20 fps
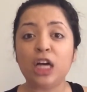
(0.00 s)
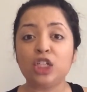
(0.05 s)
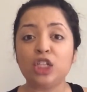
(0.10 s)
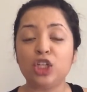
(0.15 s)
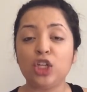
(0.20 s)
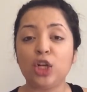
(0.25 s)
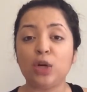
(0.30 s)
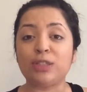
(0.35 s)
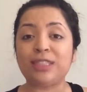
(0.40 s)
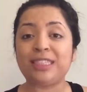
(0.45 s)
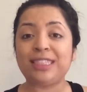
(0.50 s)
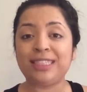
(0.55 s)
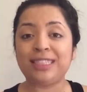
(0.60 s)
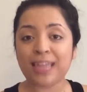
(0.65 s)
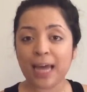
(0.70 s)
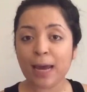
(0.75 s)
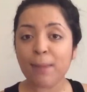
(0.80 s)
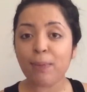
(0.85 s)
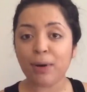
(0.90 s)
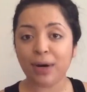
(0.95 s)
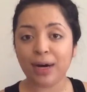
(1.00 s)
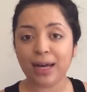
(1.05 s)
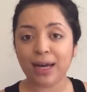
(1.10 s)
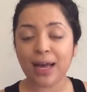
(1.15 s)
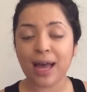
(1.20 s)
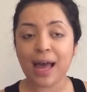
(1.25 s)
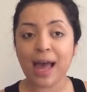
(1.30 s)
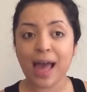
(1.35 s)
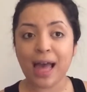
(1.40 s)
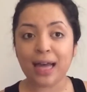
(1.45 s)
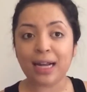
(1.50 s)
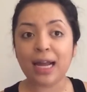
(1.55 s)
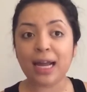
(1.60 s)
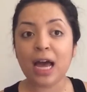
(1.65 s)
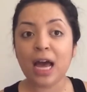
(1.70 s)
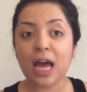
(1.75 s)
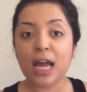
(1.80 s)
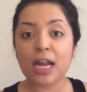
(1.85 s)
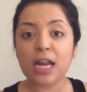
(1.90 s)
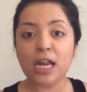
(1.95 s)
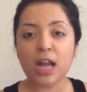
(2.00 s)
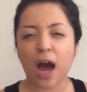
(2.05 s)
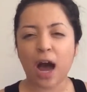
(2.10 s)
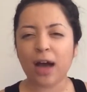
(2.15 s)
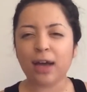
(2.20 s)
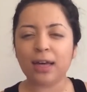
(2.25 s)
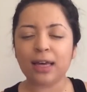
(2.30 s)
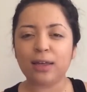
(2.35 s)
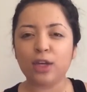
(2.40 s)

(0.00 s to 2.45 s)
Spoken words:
you know, stay put and not,